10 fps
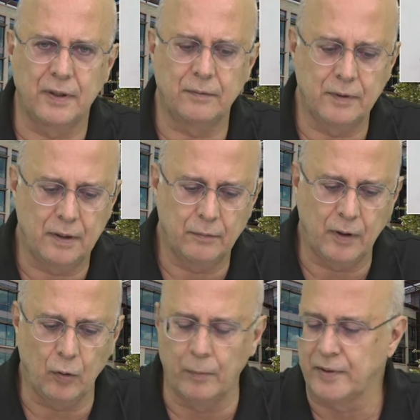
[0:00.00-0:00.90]

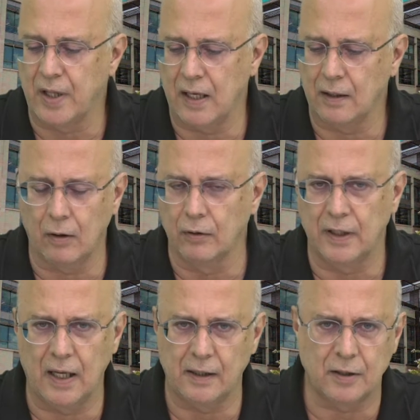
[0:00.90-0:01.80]
we obtain all
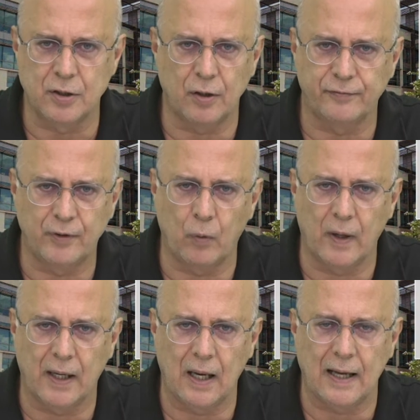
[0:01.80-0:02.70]
the energy of the
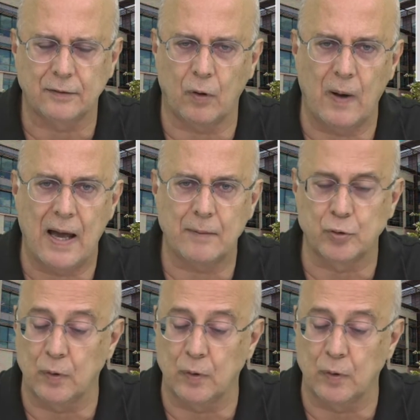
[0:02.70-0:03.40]
one electron atoms,